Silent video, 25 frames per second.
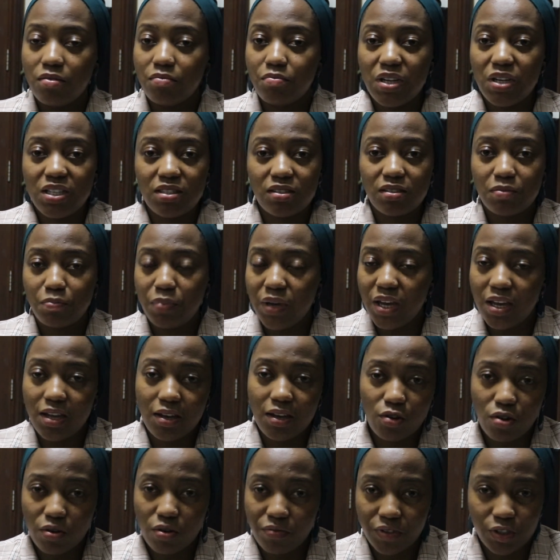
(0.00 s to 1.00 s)
Best
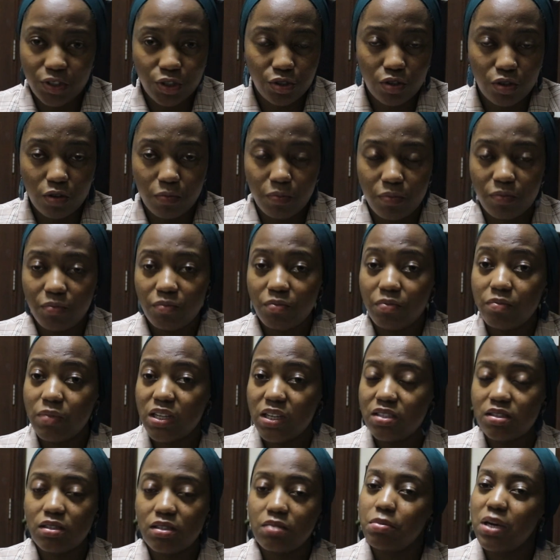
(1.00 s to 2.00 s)
paying coffee shop,
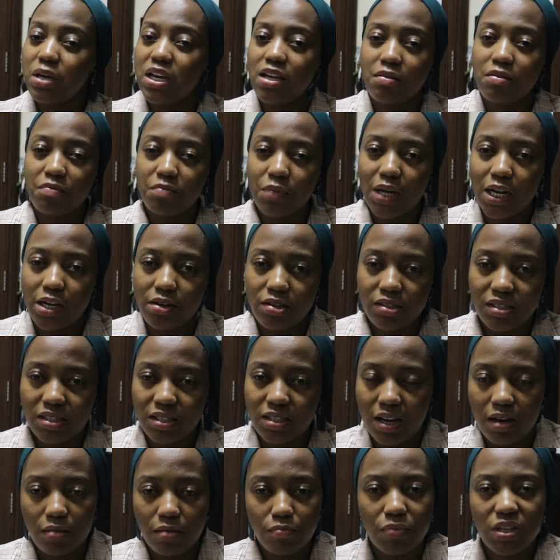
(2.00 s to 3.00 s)
best paying
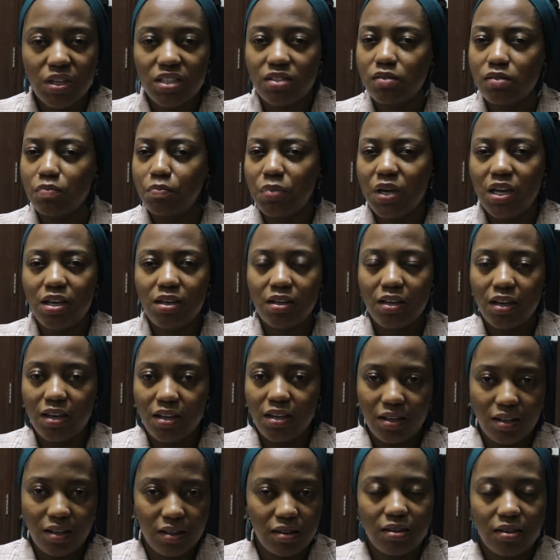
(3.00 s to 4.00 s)
barista, best paying
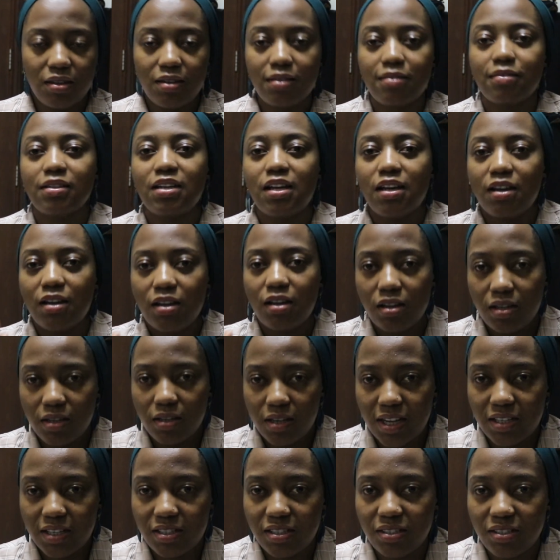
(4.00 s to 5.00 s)
anything.
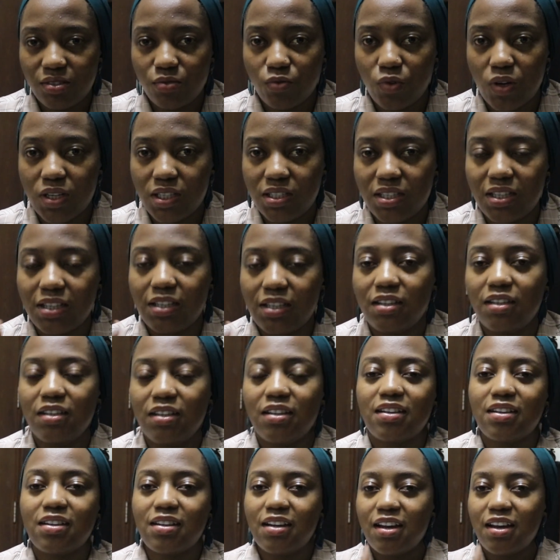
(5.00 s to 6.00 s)
That is one
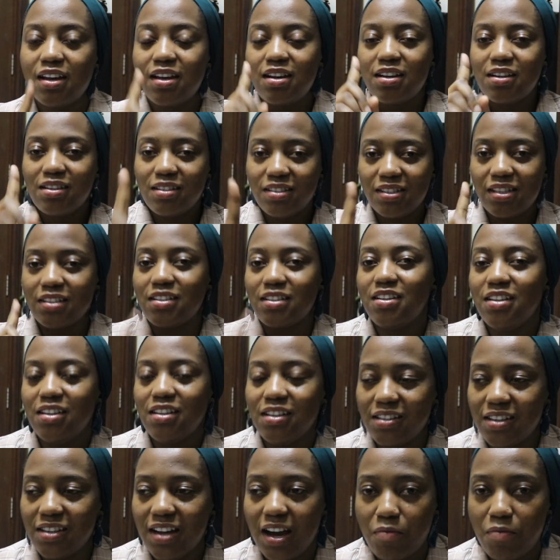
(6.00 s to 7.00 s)
technique.
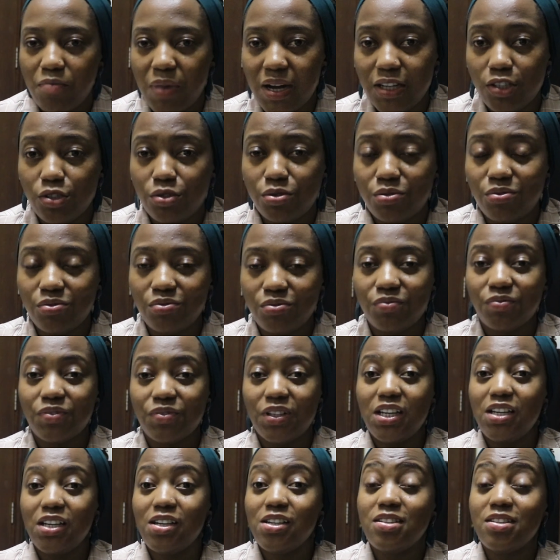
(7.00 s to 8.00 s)
Technique number two
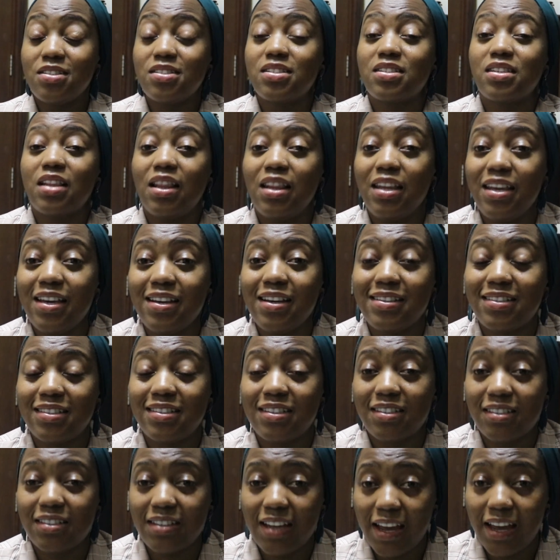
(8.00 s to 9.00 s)
is
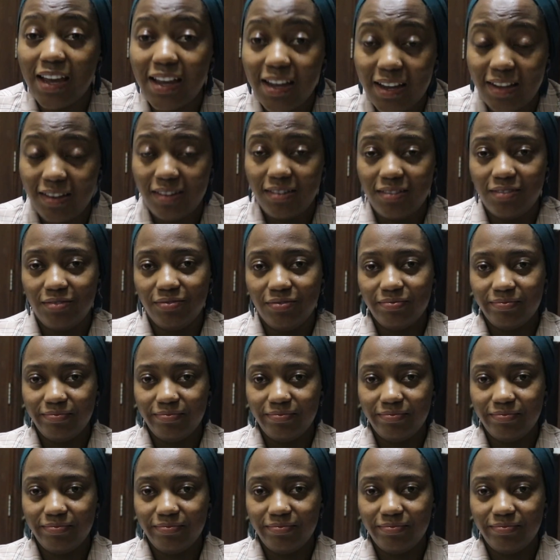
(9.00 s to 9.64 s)
LinkedIn.